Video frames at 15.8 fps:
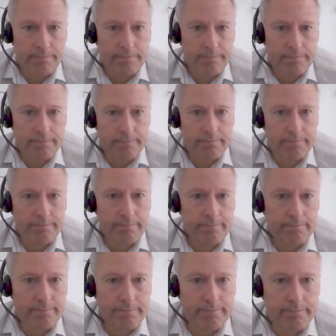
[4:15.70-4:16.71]
Okay,
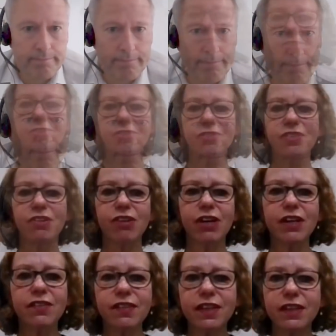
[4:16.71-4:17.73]
thanks. Andrew, is there
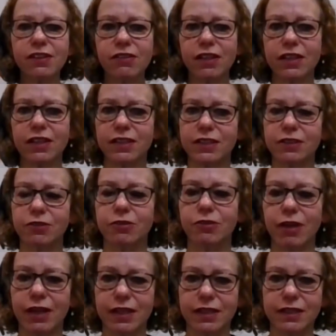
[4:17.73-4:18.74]
anything you'd like to
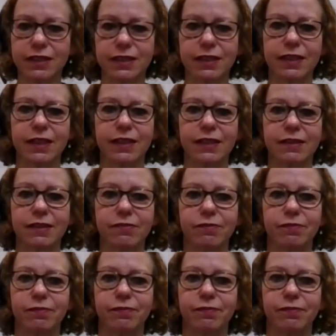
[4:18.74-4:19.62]
add to that?